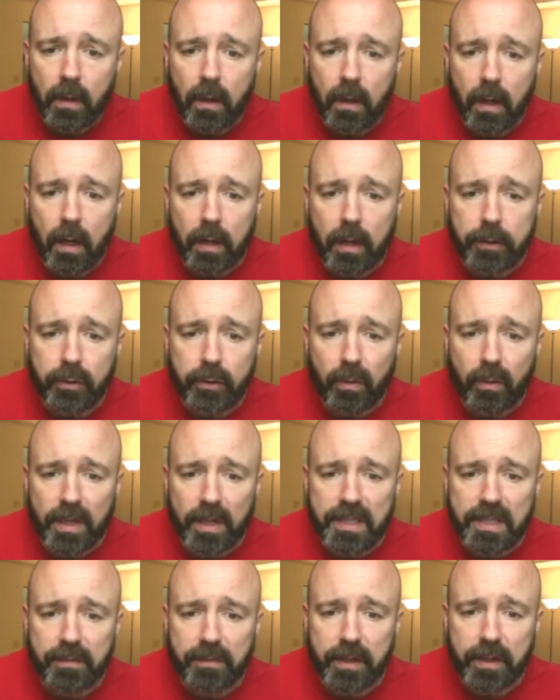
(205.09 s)
You can watch
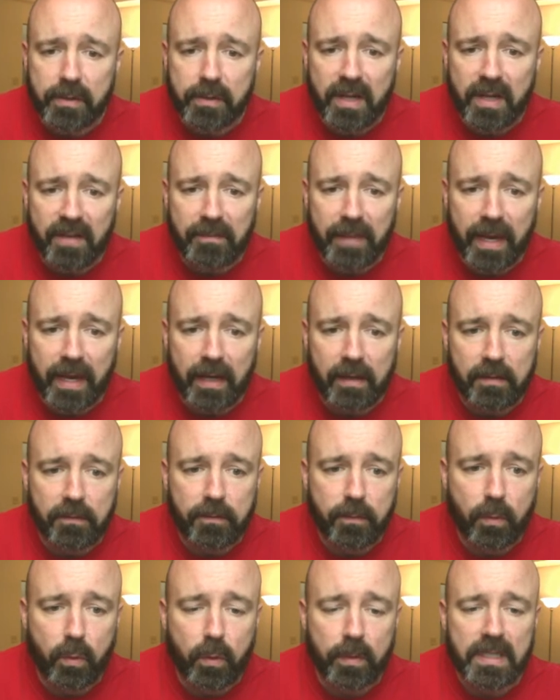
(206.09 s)
the videos I've made
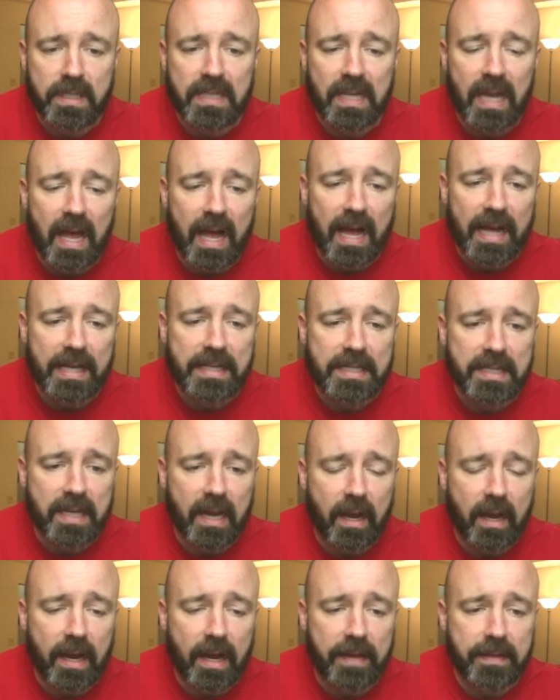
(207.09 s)
for the slides
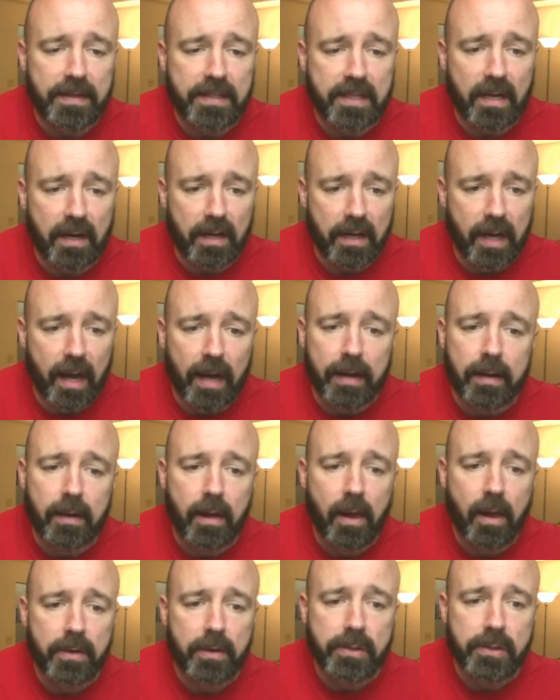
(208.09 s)
and the study guide.
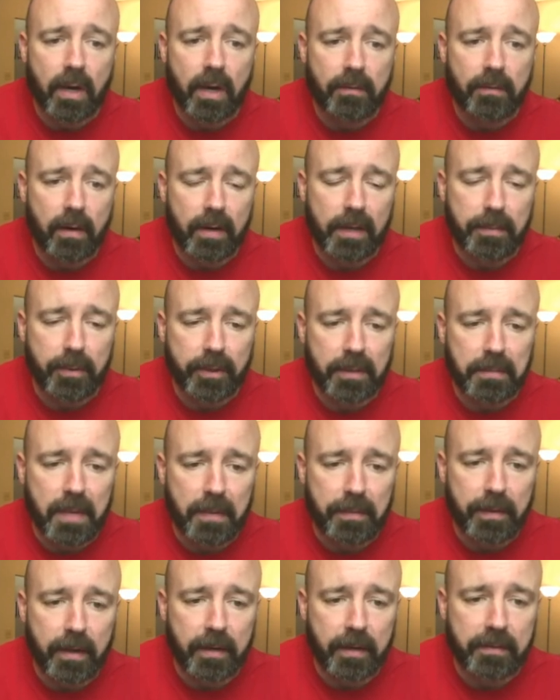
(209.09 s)
So I've already put them up
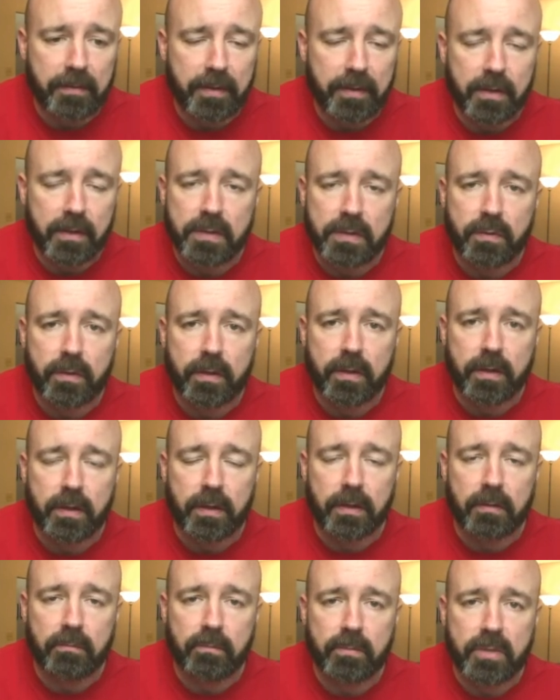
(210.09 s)
there, the videos for
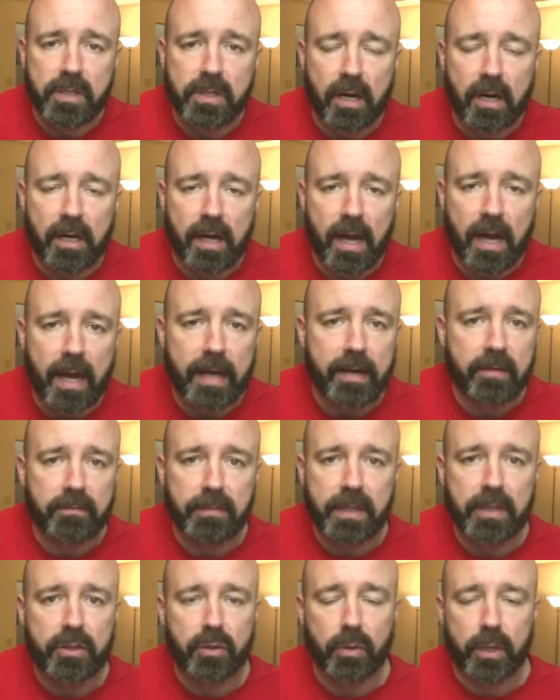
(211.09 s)
the study guide of
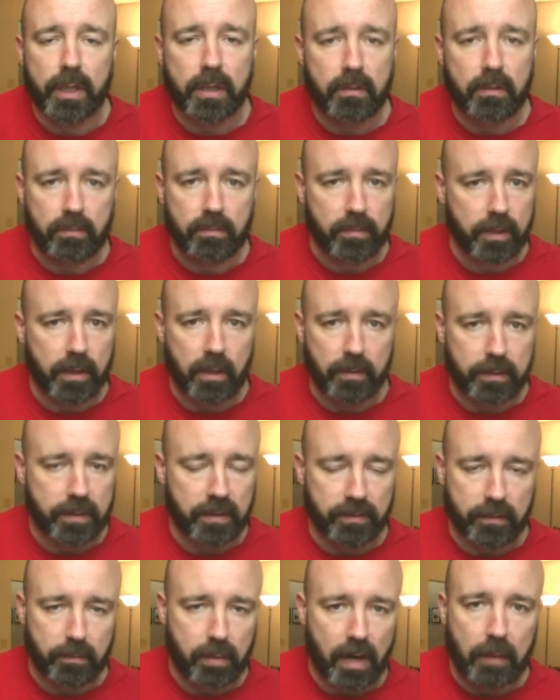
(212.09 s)
me doing, the
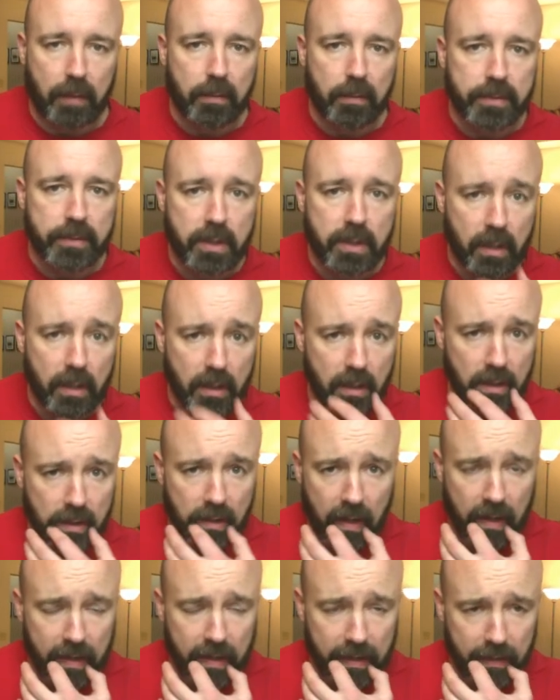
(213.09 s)
different problems
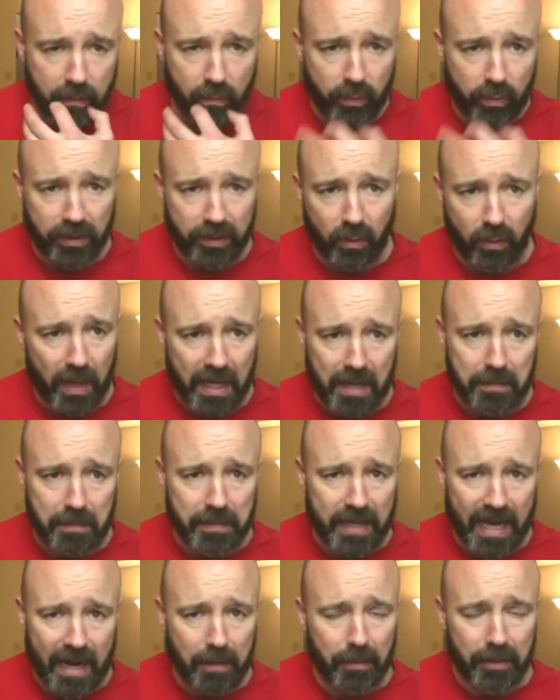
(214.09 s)
and with the Wacom
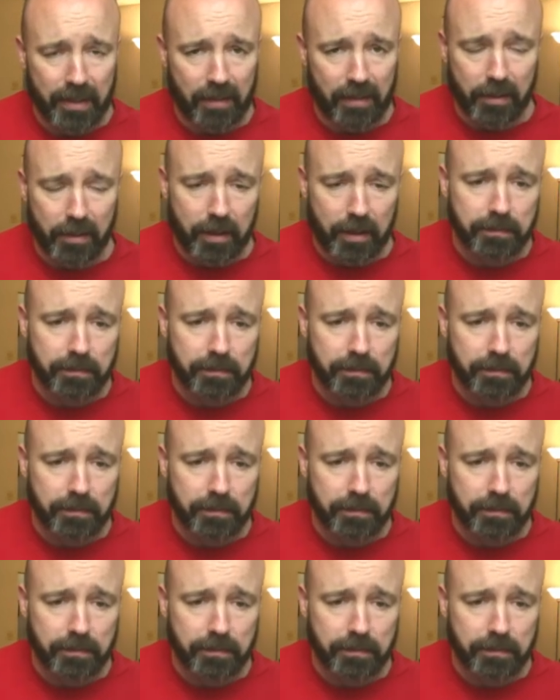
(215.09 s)
tablet and everything.